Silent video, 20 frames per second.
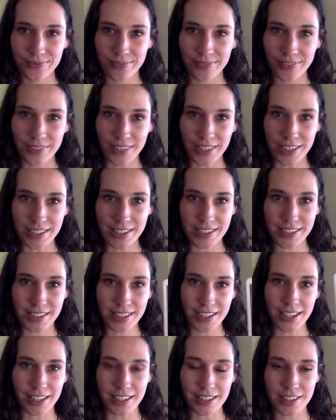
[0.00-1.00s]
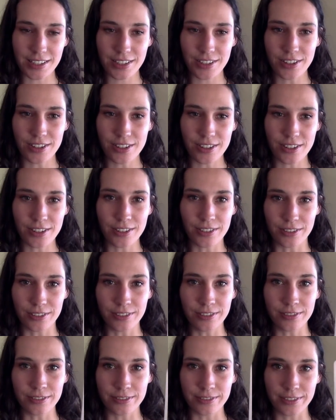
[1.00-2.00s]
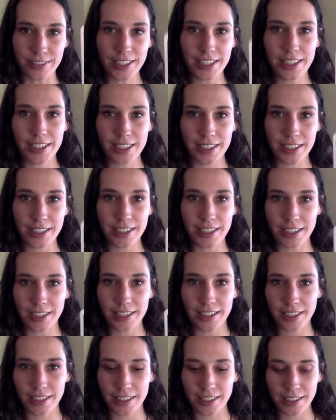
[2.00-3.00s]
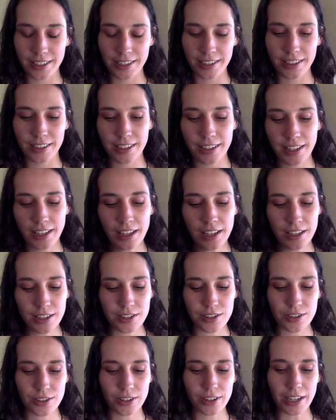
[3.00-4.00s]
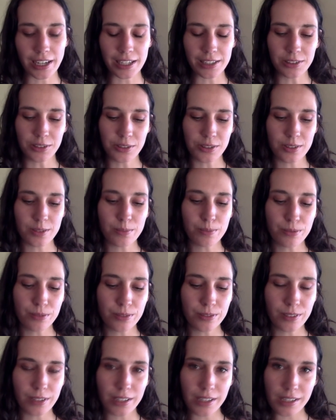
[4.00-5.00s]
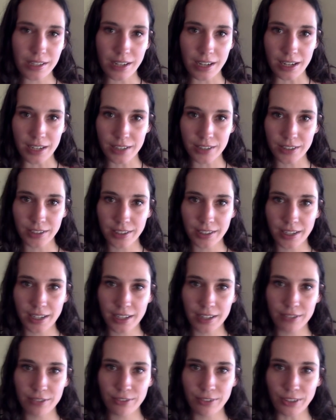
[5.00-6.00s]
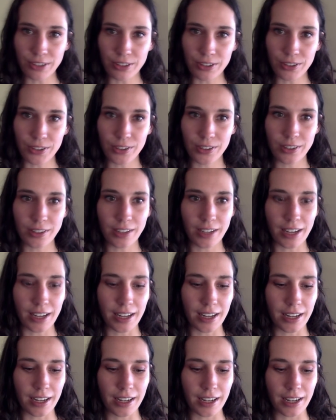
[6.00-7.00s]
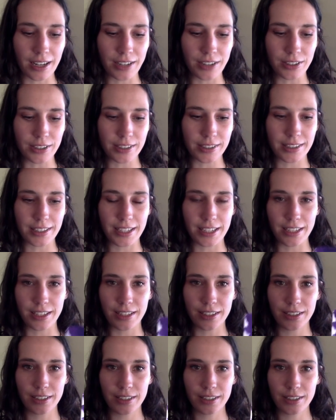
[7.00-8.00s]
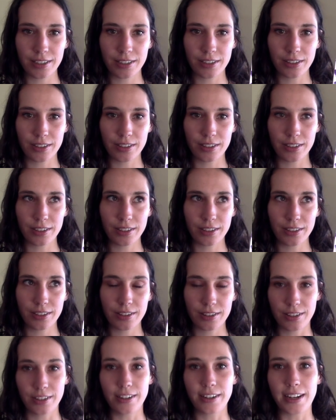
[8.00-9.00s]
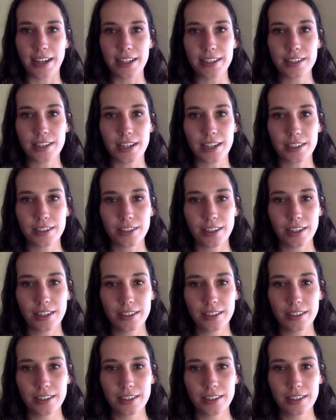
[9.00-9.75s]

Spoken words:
This is your reading. So I also pulled a chakra card for you, and I got the third eye chakra.